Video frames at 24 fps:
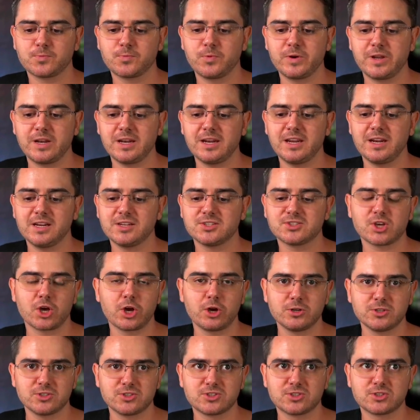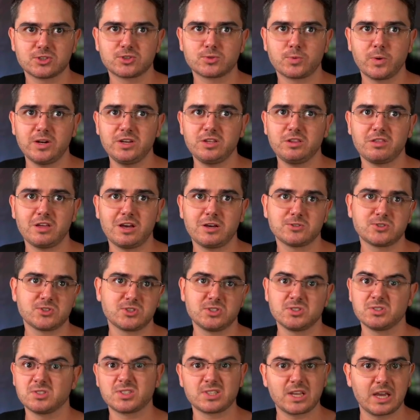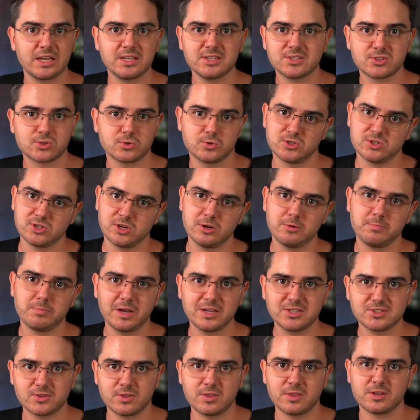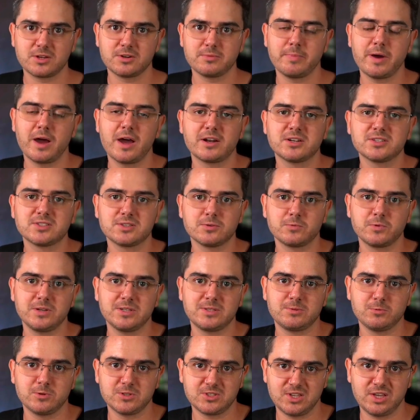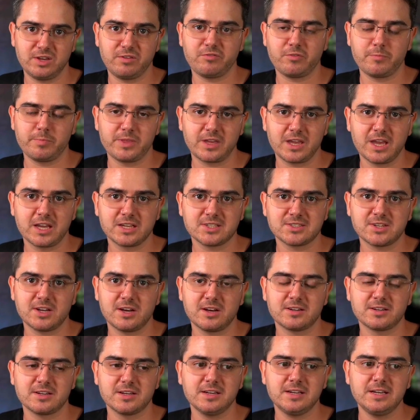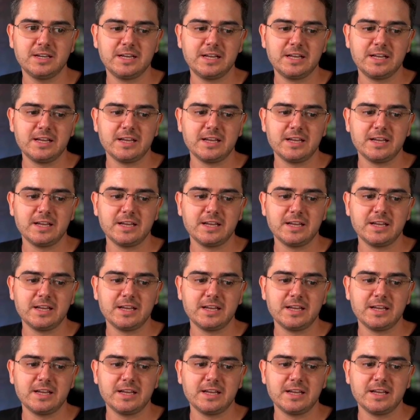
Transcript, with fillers: we needed to host 20,000 sites or so based on the demand that we were seeing from the Kickstarter.